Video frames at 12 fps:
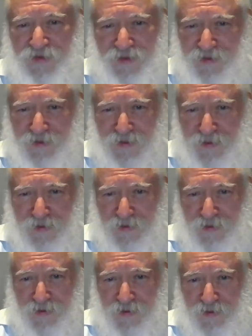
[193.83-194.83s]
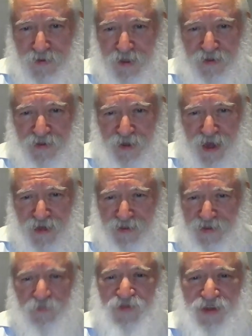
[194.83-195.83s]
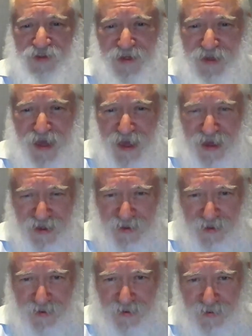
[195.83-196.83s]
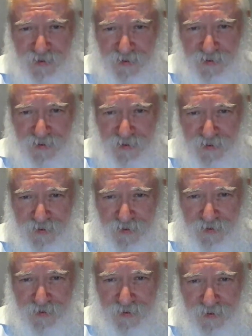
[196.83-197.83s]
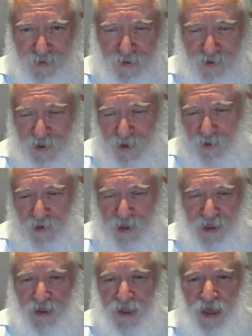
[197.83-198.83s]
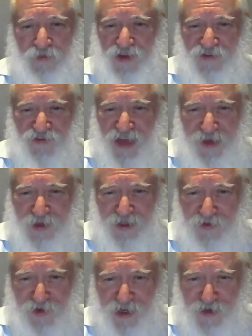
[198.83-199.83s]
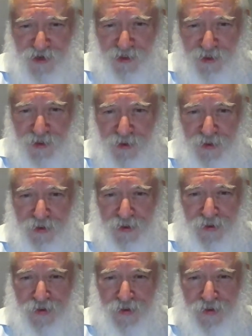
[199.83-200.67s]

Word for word: entity that has something to gain because their only claim to fame in the region